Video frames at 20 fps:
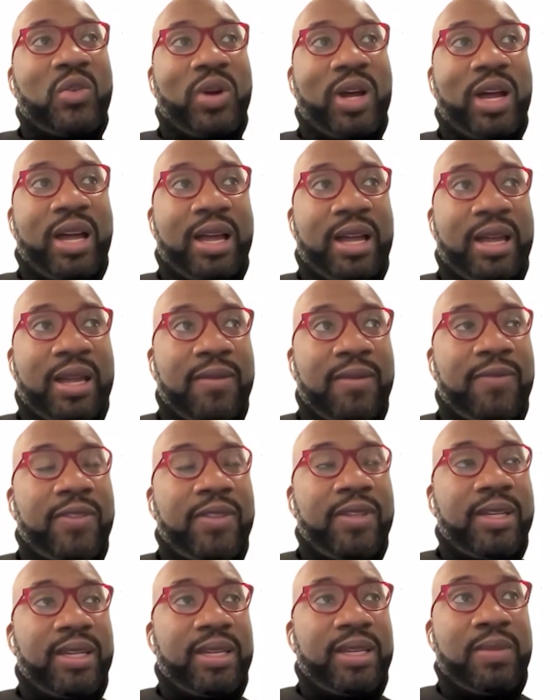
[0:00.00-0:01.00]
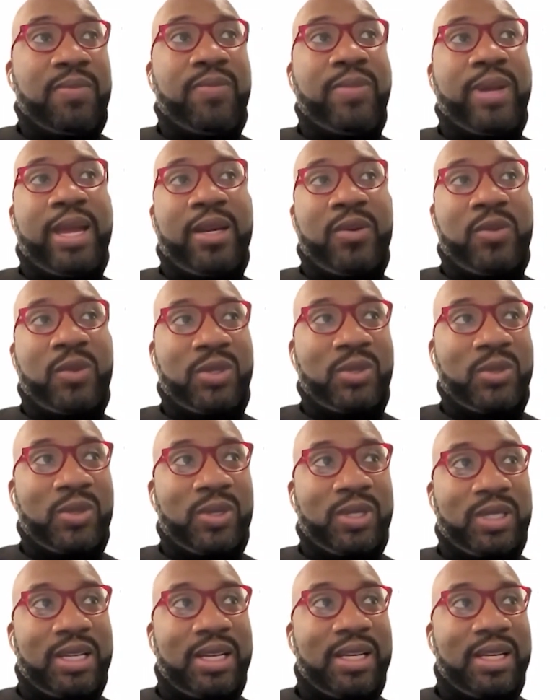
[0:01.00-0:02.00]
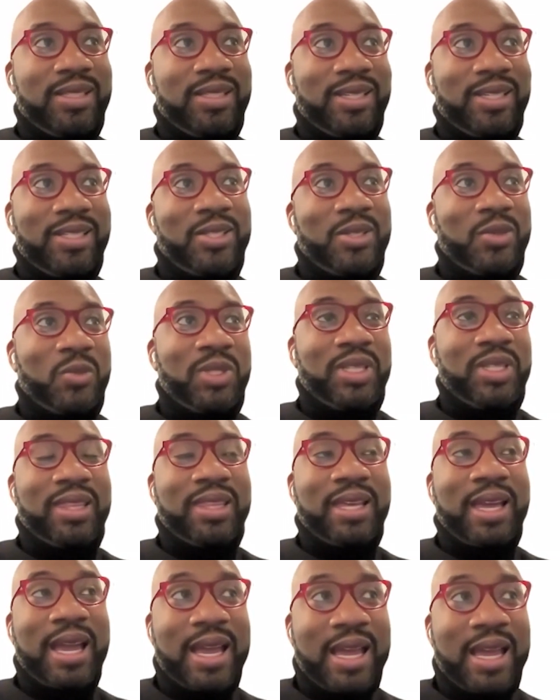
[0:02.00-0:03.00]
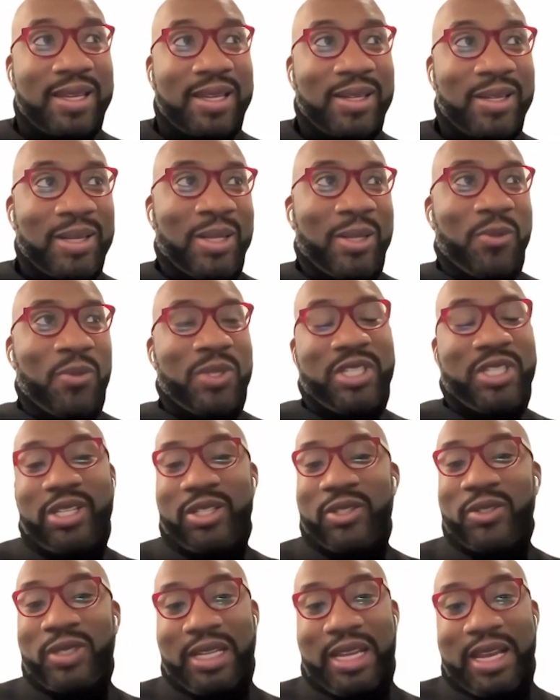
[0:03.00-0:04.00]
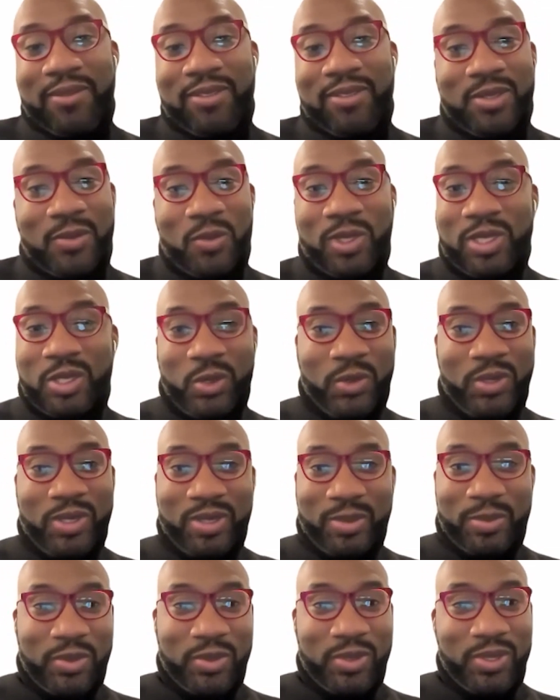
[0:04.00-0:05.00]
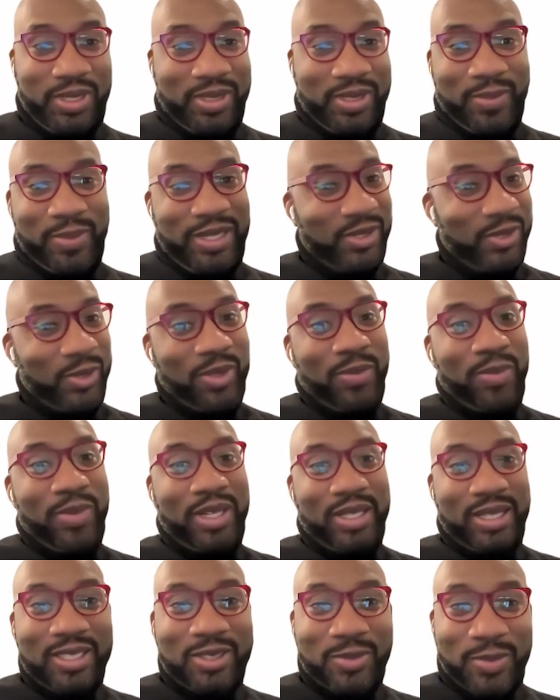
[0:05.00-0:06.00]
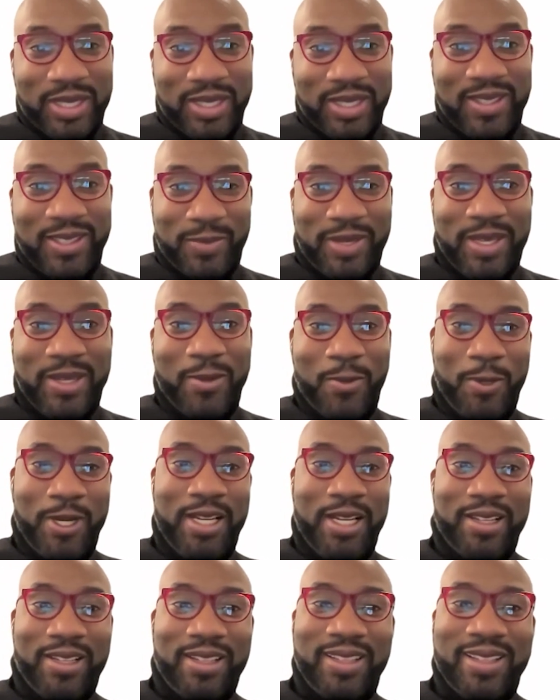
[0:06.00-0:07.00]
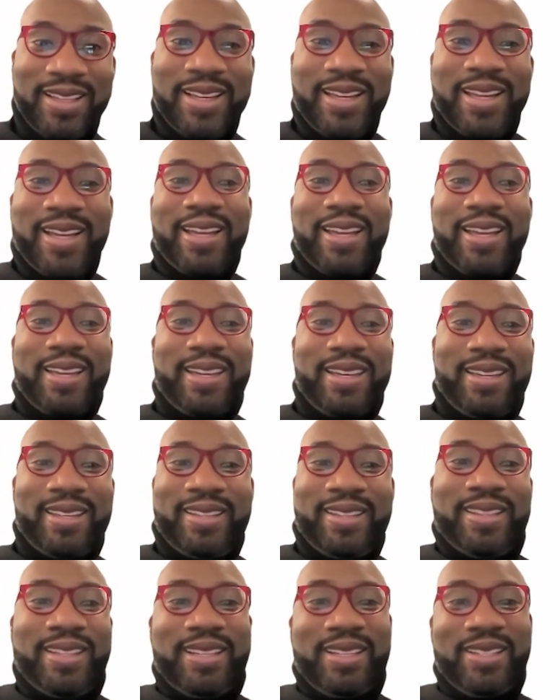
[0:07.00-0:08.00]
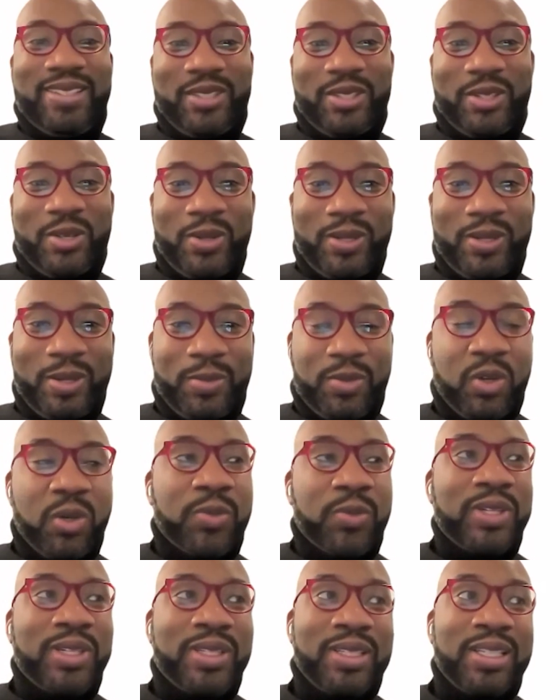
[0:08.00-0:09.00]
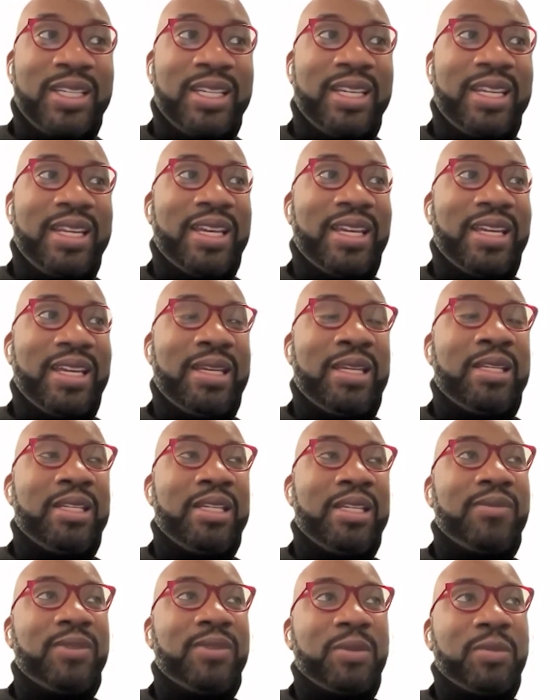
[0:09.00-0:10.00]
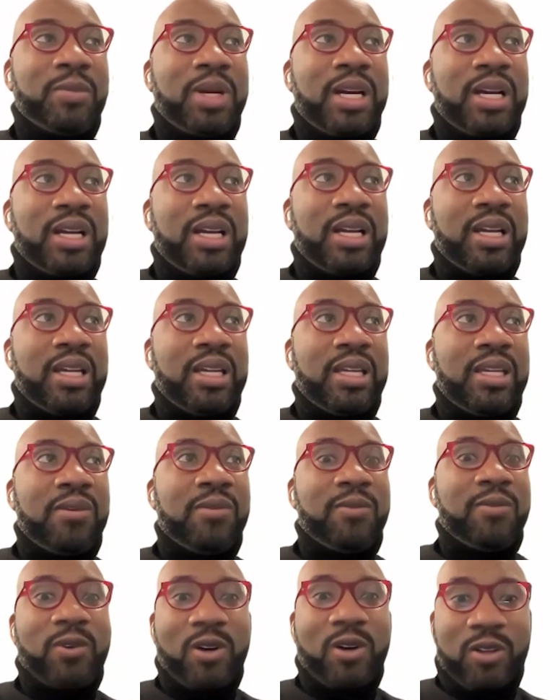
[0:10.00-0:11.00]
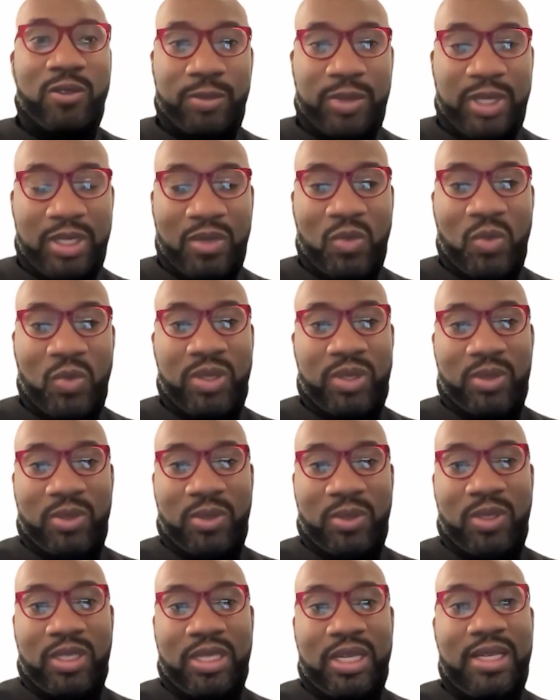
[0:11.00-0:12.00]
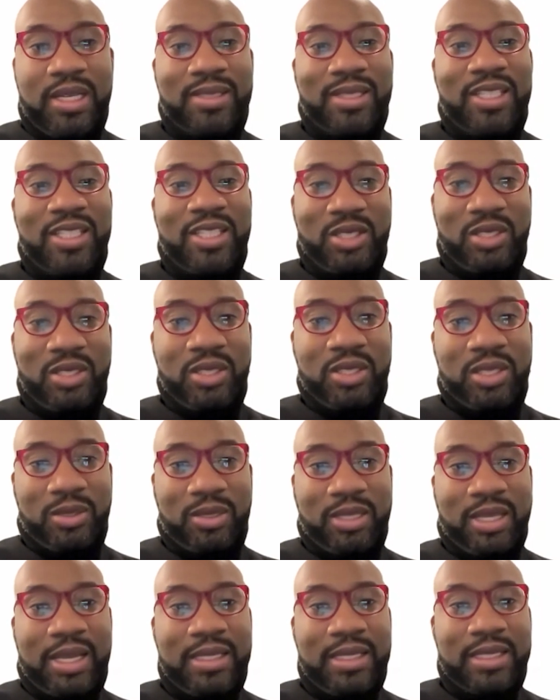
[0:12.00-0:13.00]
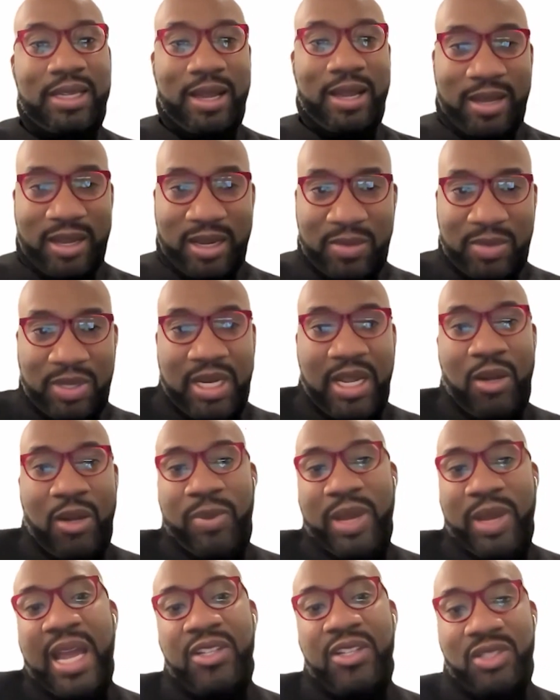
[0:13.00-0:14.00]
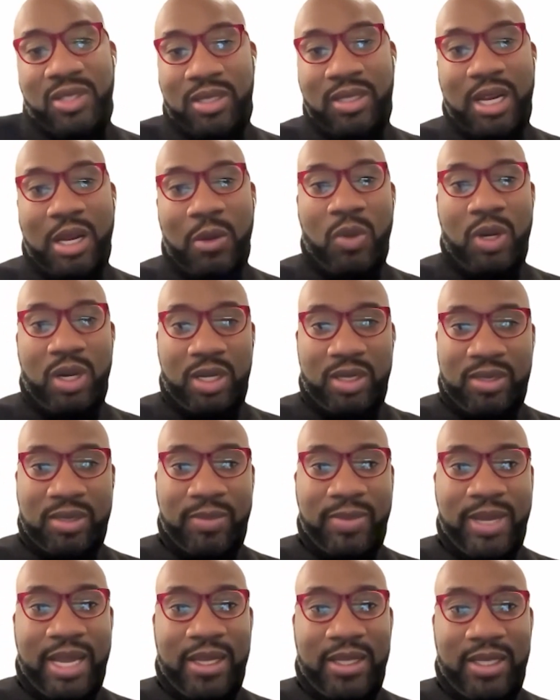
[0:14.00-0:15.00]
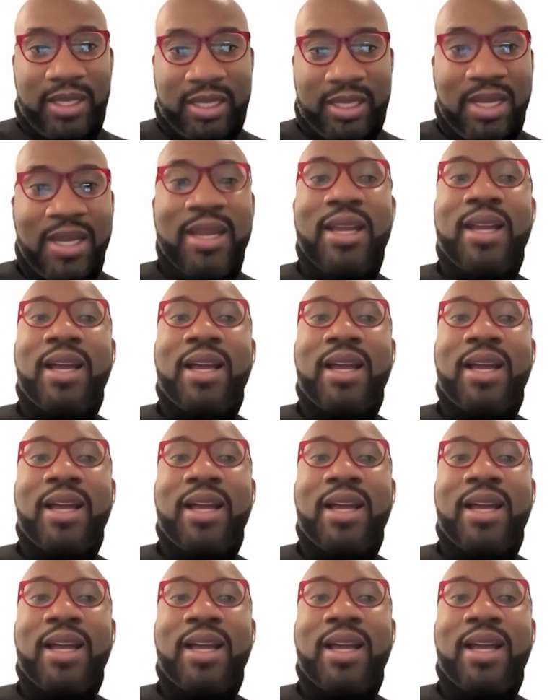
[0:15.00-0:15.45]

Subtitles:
drive the impact with the organization. With that, we generally have someone join the board to make sure the money's being spent well and things are going appropriately. And given my involvement with the organization till that time and how passionate I was about it,